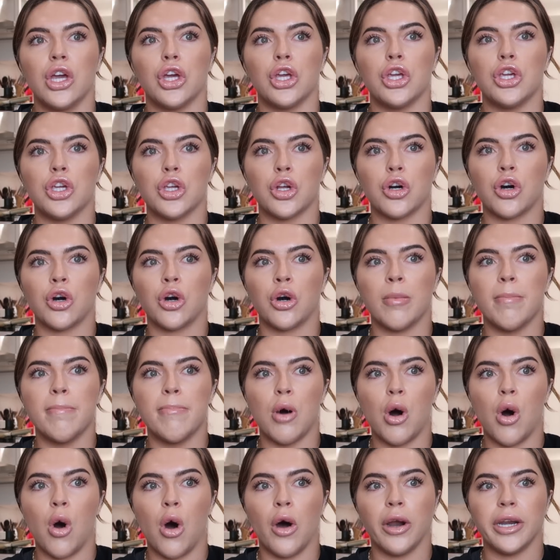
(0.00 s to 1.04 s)
your
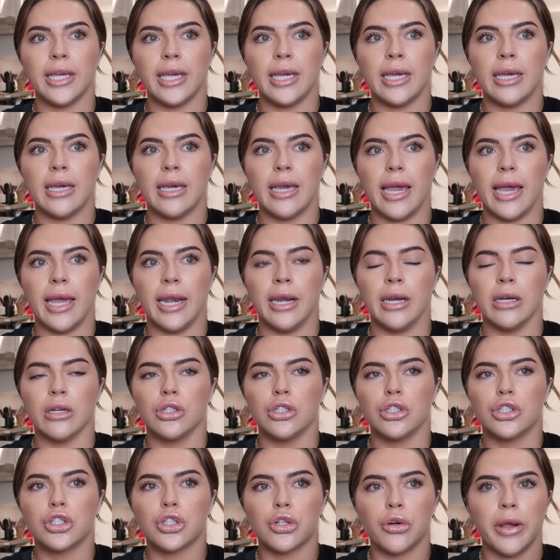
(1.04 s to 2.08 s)
body
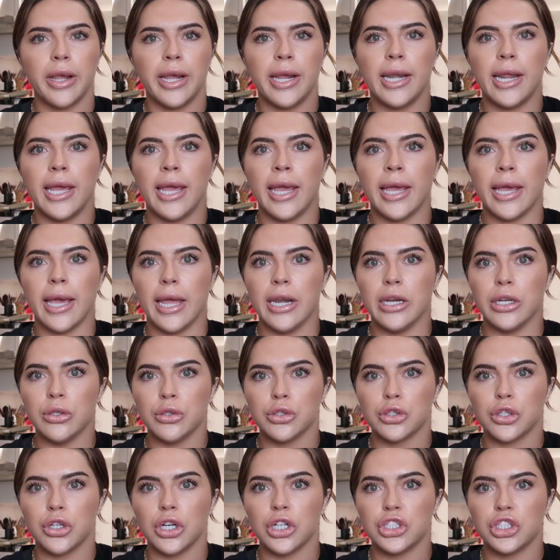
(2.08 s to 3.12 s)
and training and
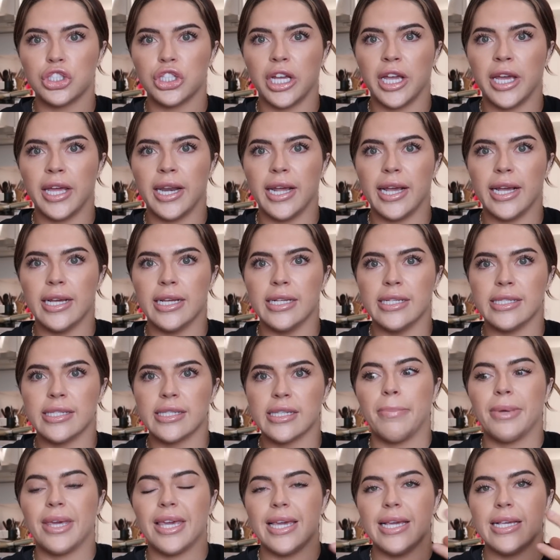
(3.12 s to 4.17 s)
nutrition is
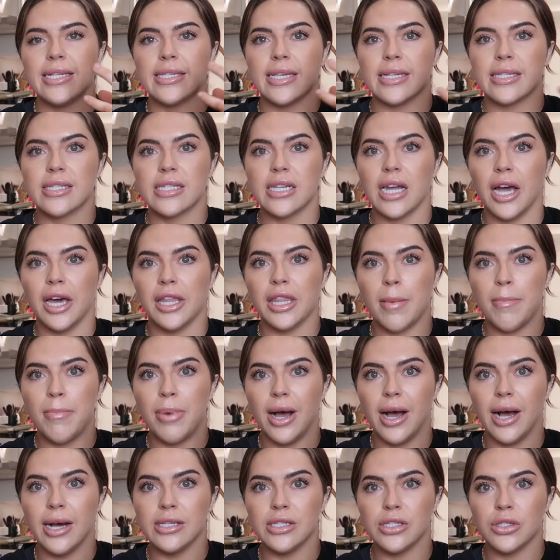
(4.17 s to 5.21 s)
pieces to the
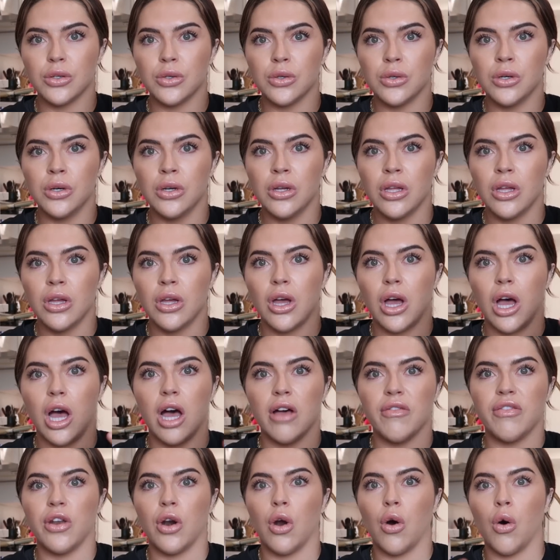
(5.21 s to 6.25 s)
puzzle
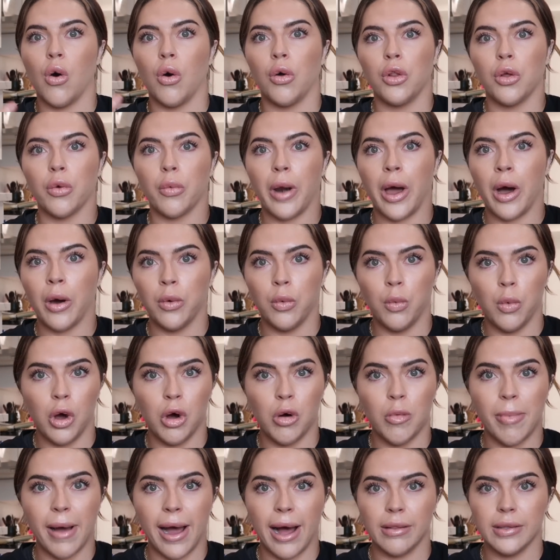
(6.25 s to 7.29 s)
of an all-around
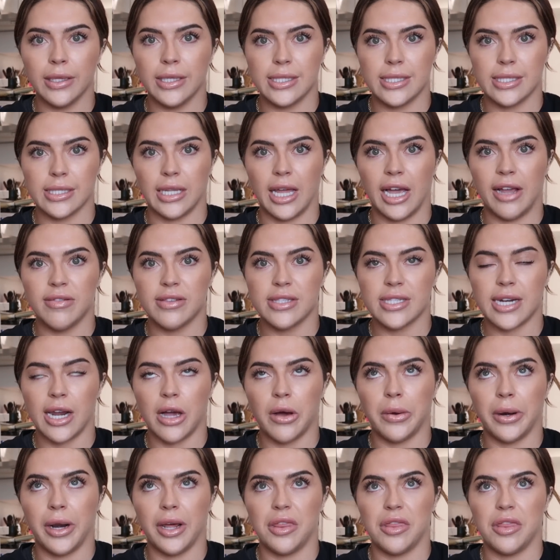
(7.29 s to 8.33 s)
well-balanced
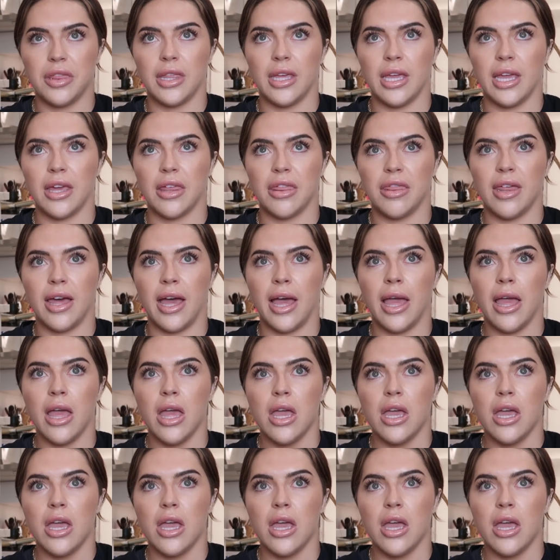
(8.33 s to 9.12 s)
lifestyle. And I think that